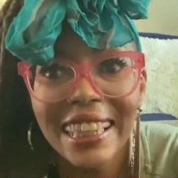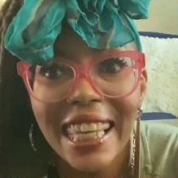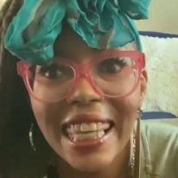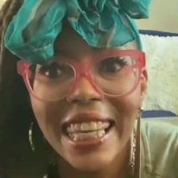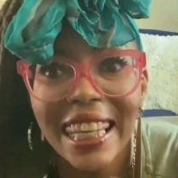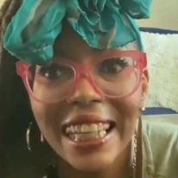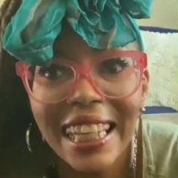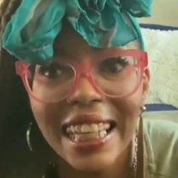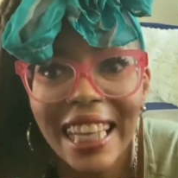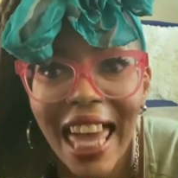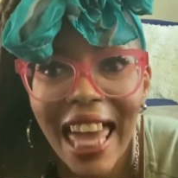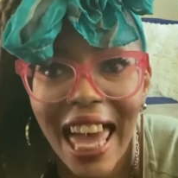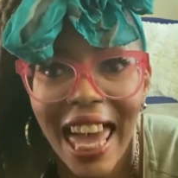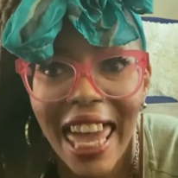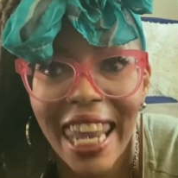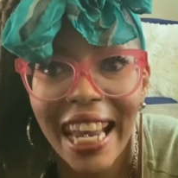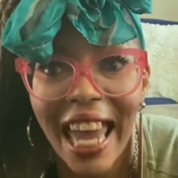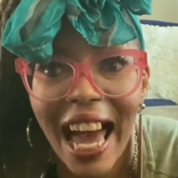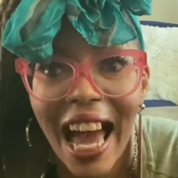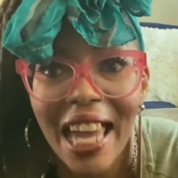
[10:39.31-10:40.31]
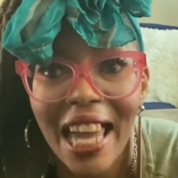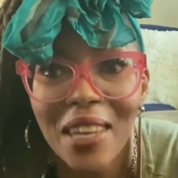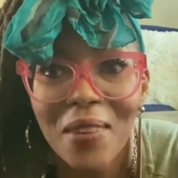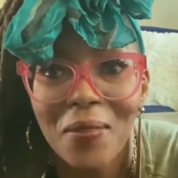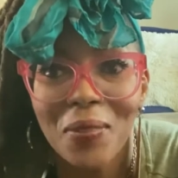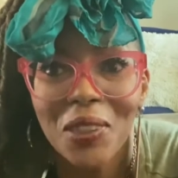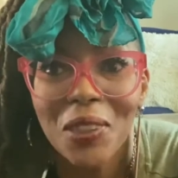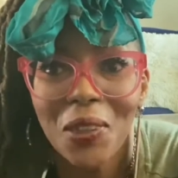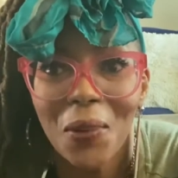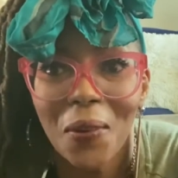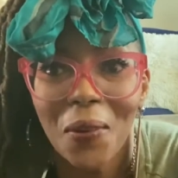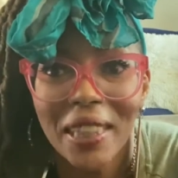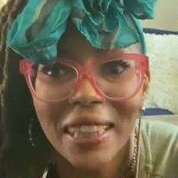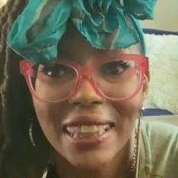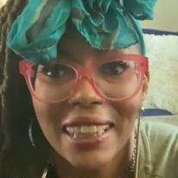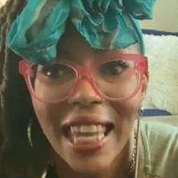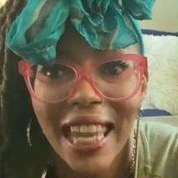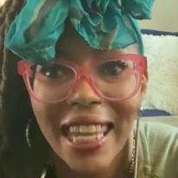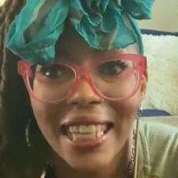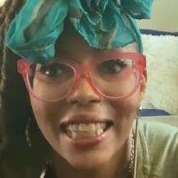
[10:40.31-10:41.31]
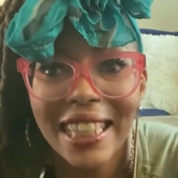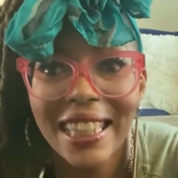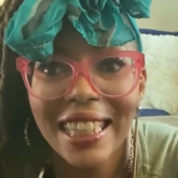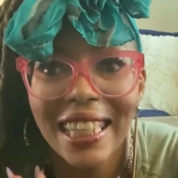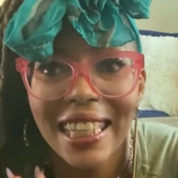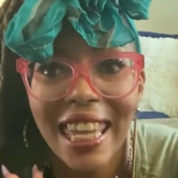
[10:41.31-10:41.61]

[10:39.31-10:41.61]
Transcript: and and I am so excited.